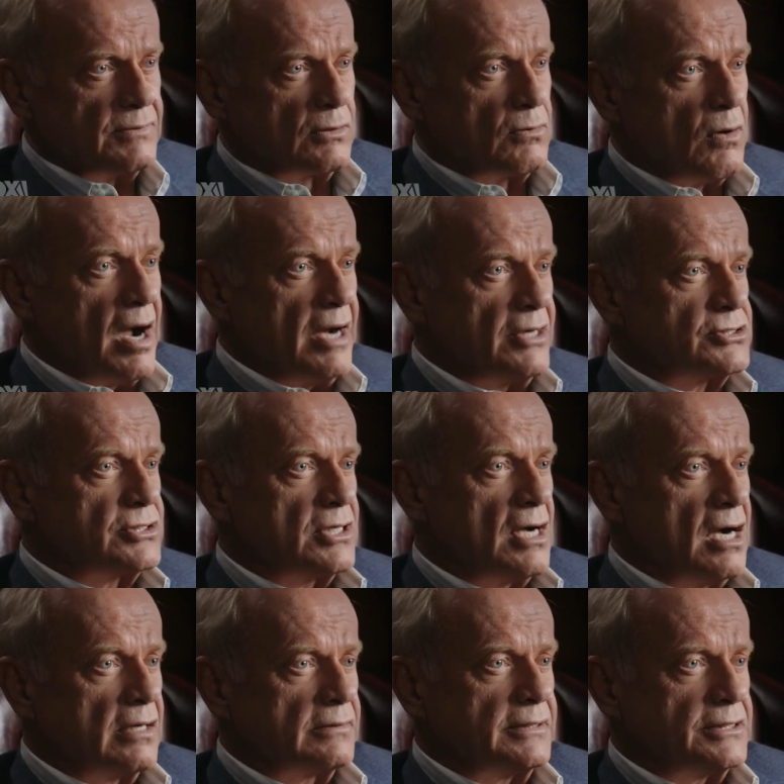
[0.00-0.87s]
requires
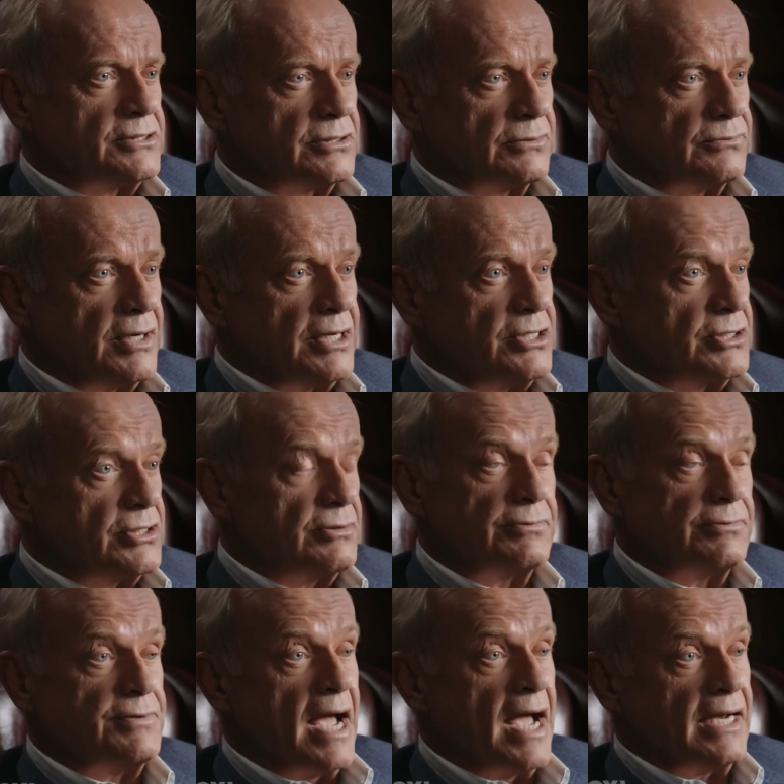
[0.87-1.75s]
Congress to reach a
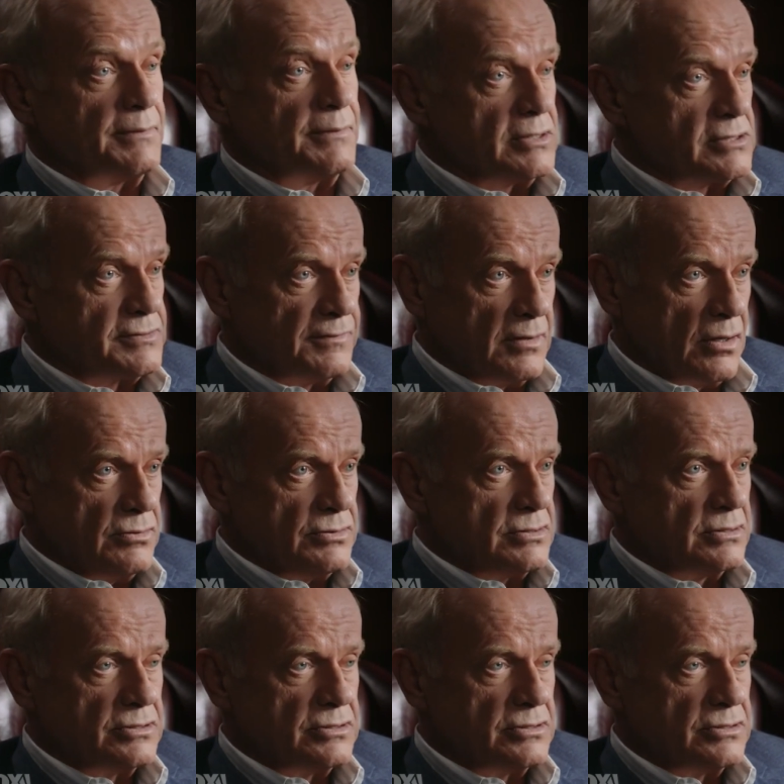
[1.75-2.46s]
unanimous vote